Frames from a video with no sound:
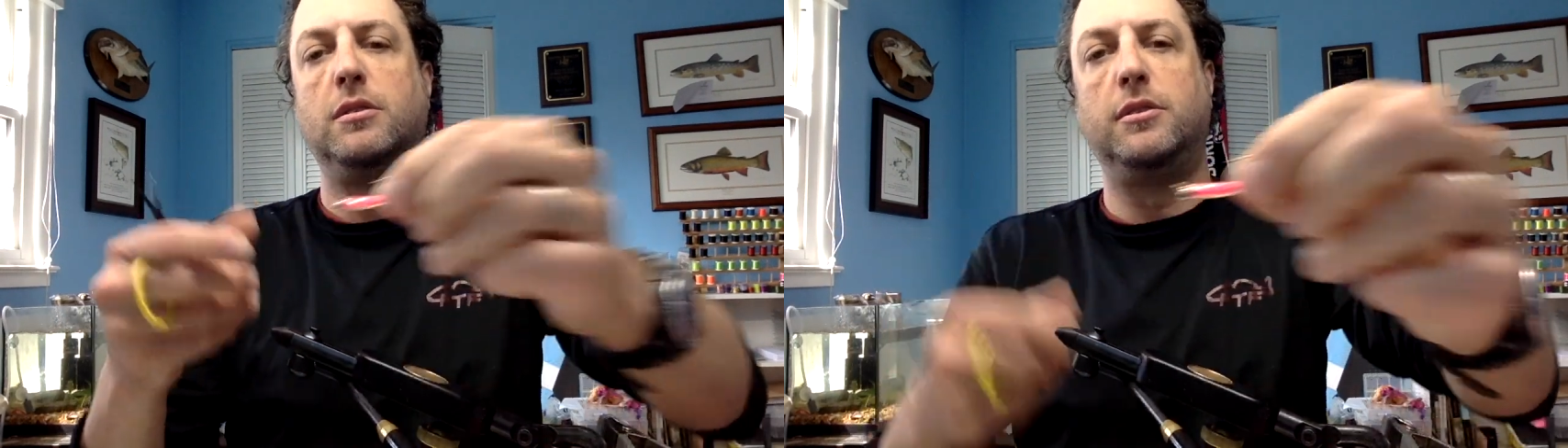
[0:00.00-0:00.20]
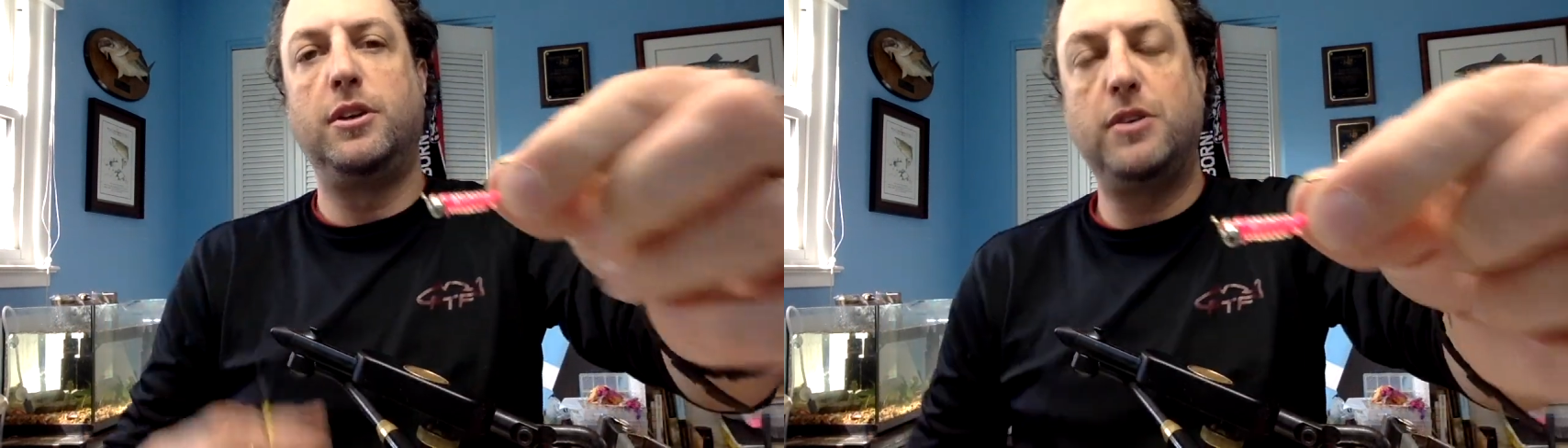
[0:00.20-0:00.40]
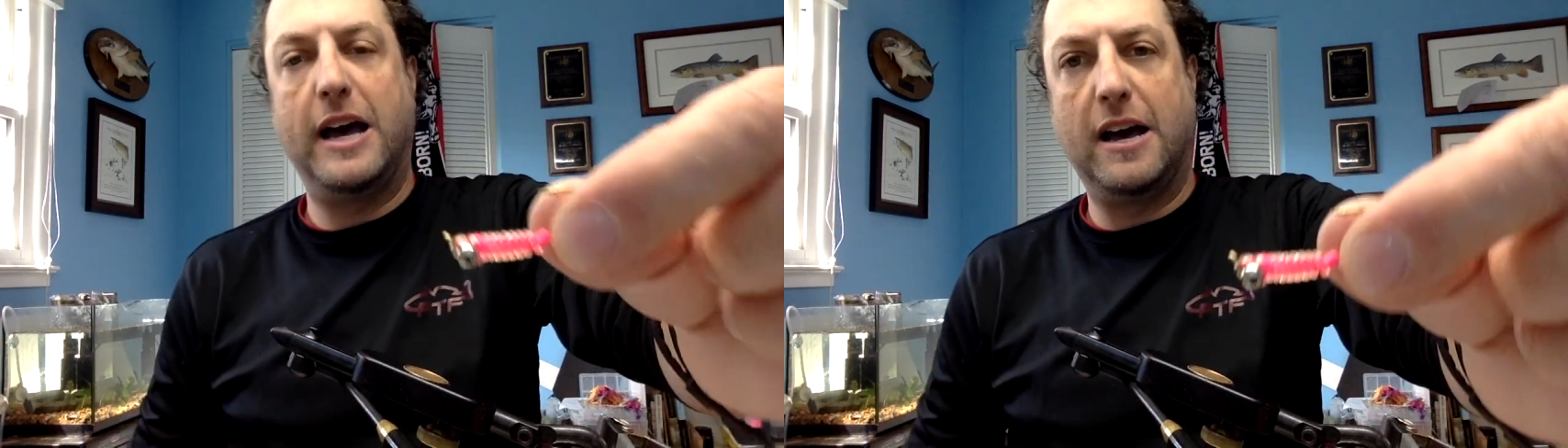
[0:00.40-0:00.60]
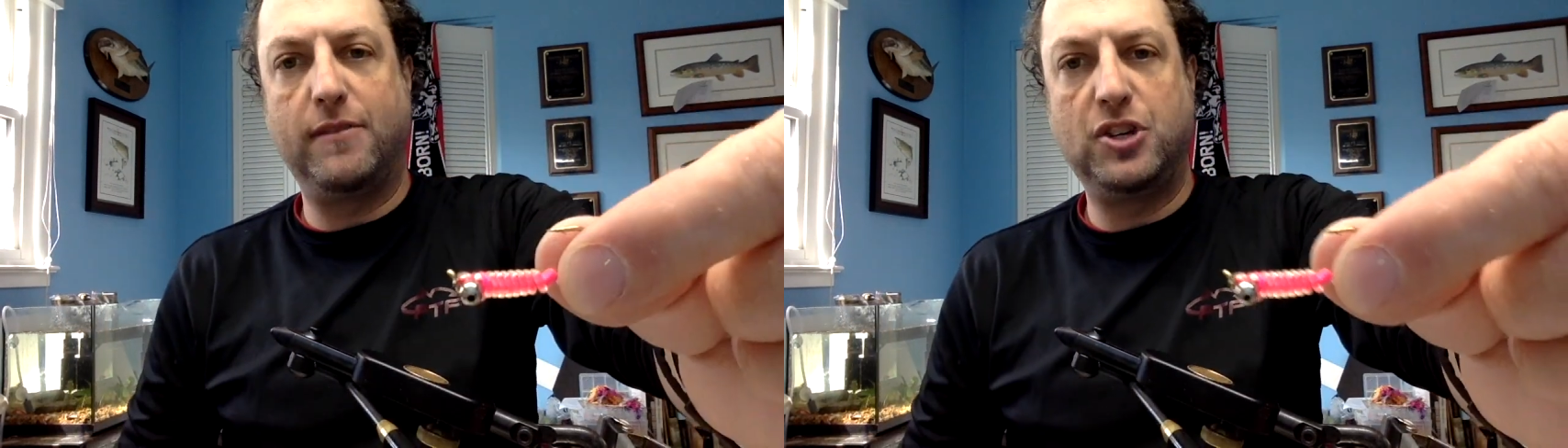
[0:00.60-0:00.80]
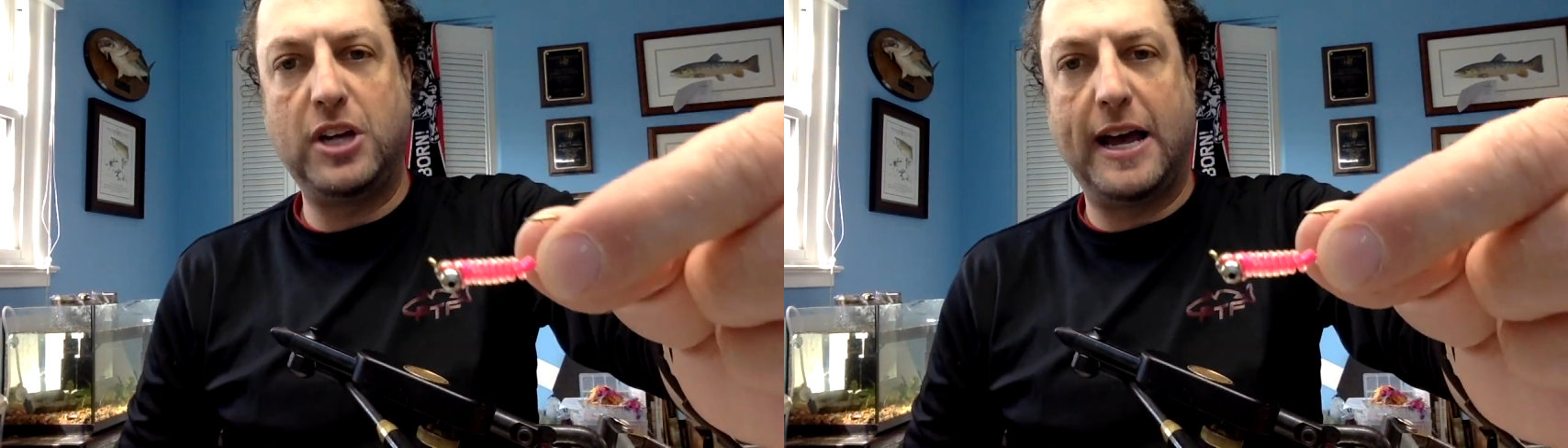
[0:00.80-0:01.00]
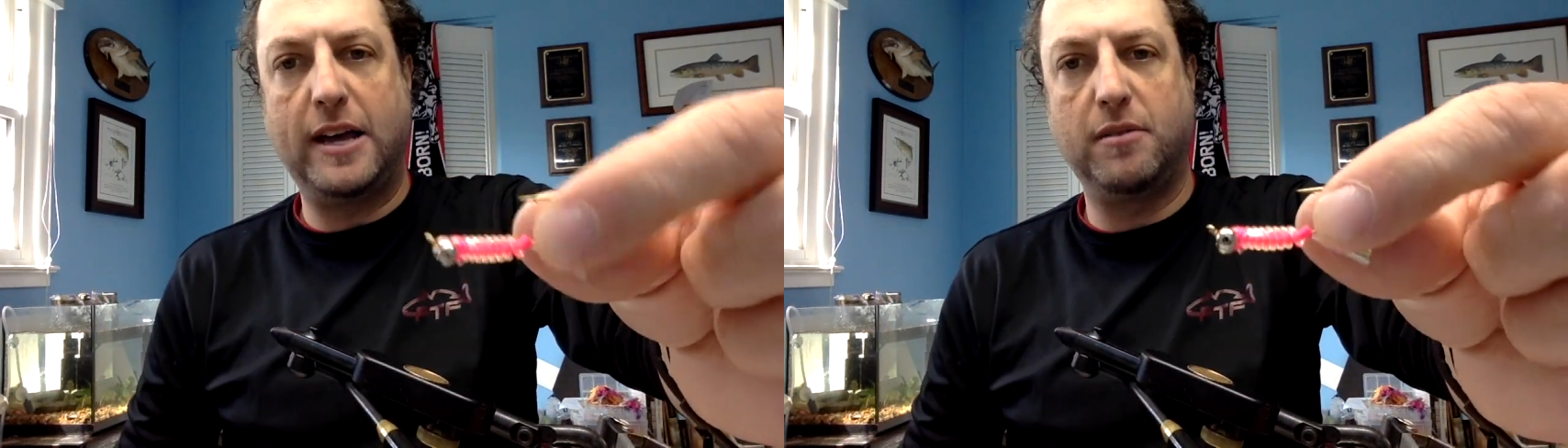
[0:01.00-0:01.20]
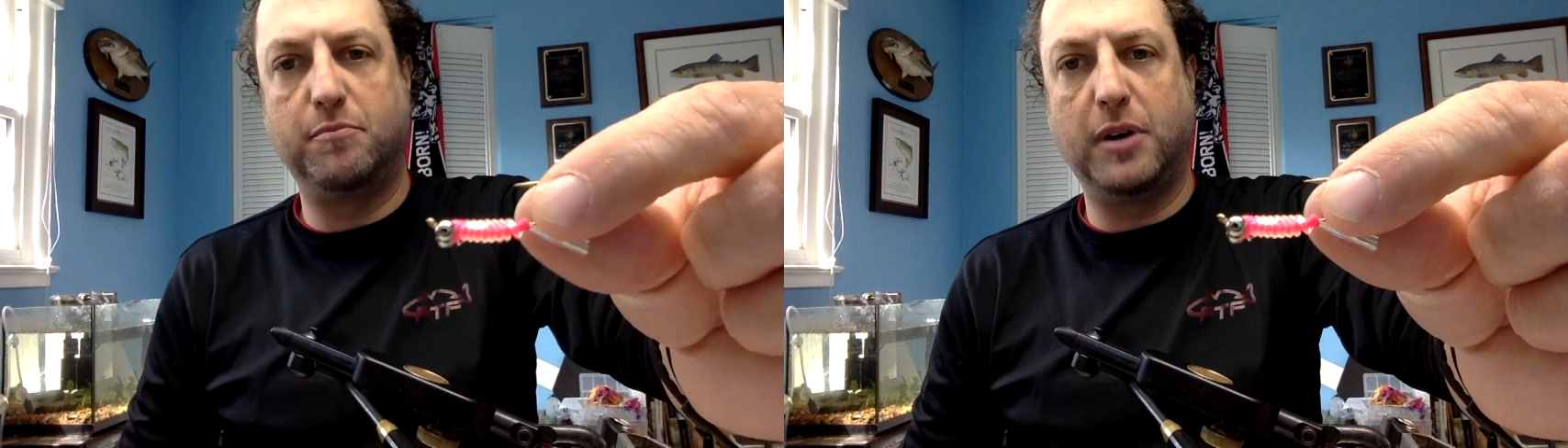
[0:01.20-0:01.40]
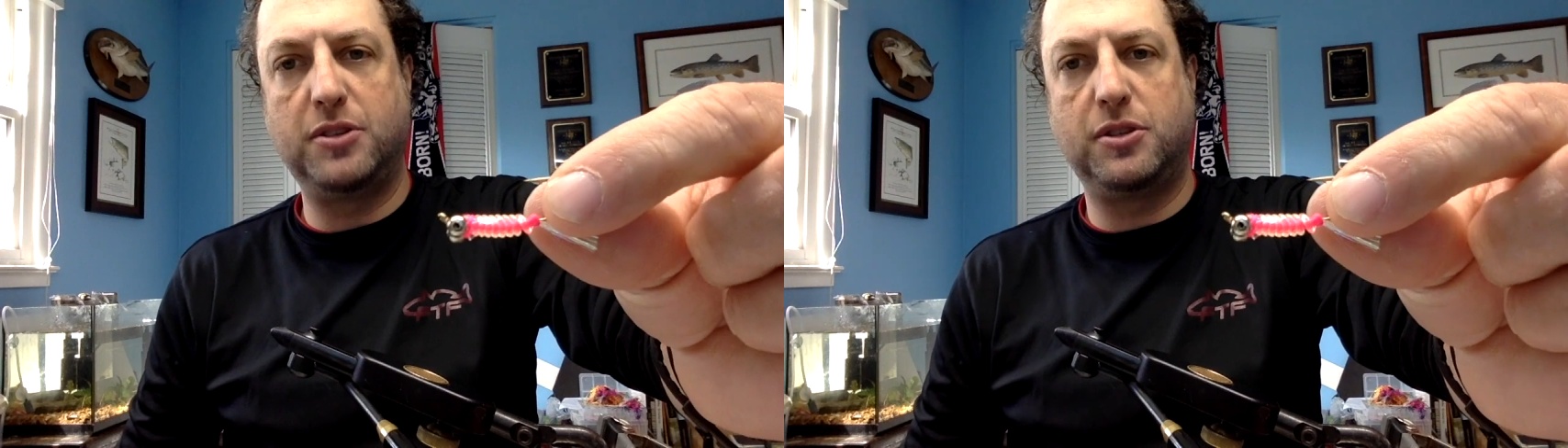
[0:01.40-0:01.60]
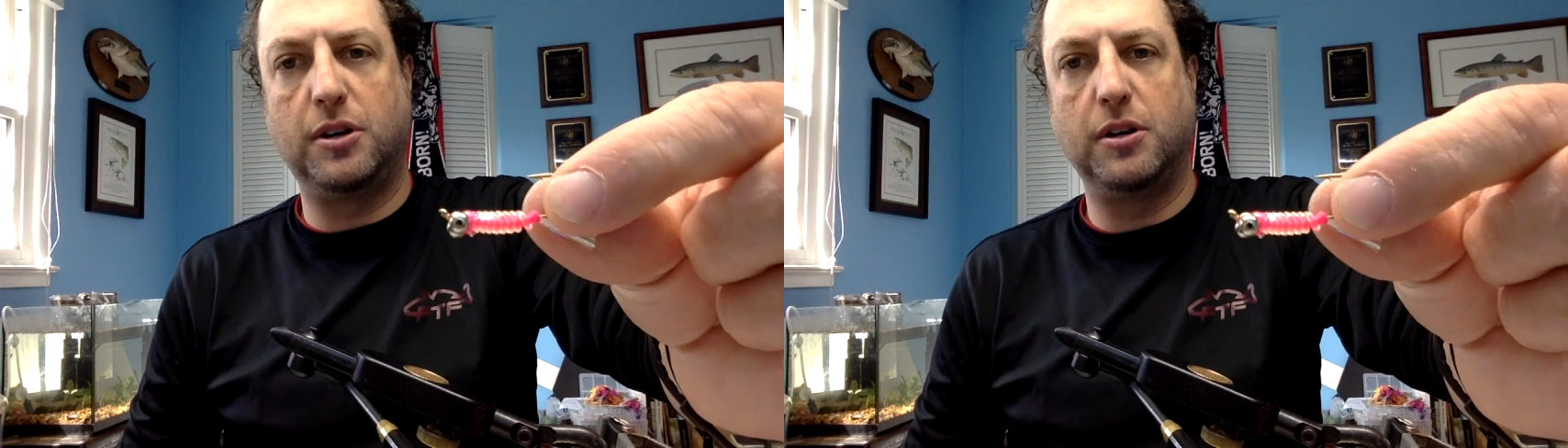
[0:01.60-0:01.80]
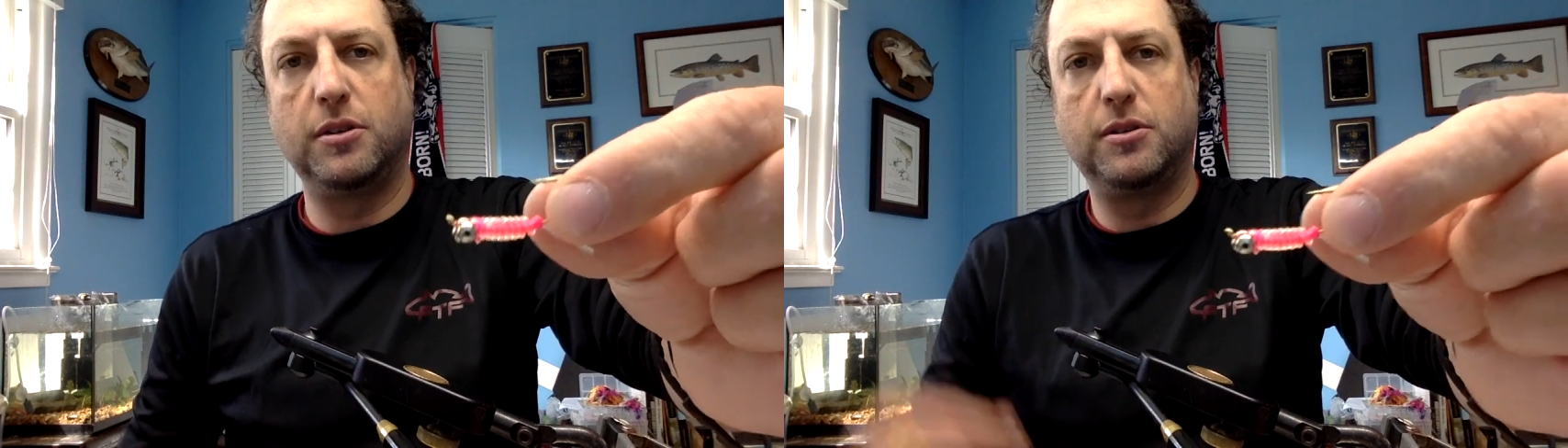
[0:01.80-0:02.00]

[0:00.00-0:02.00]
There you have a Shad Buster.